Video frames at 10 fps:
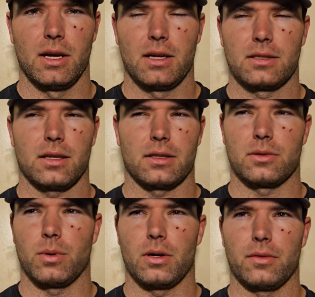It's like
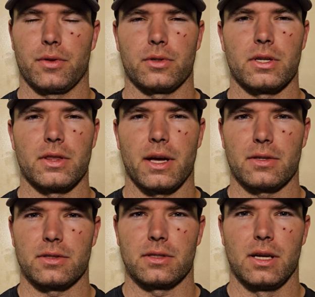12,
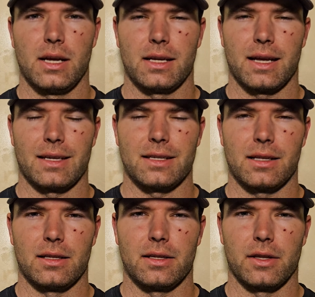13,000
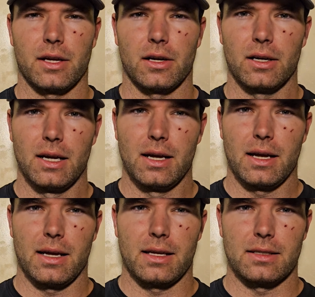candela in there,
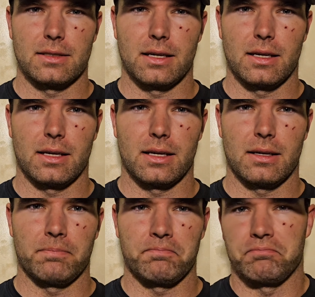and
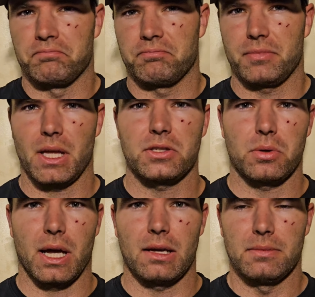that's
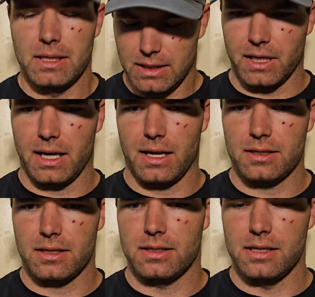okay. It has
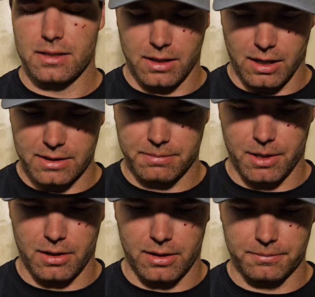a decent
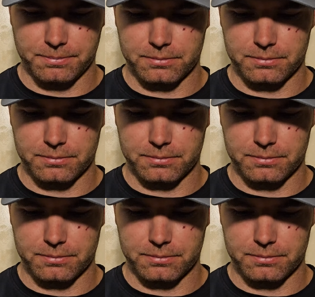hotspot on it.